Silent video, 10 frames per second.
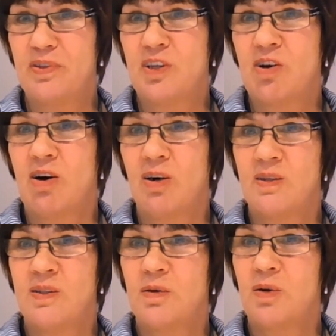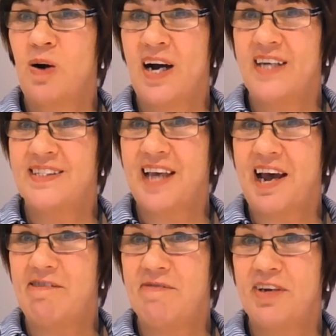has got some quite
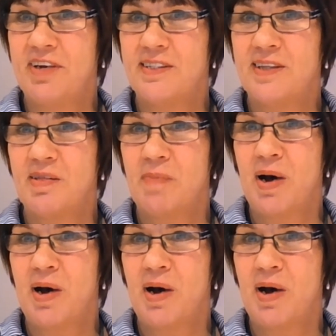scary figures at the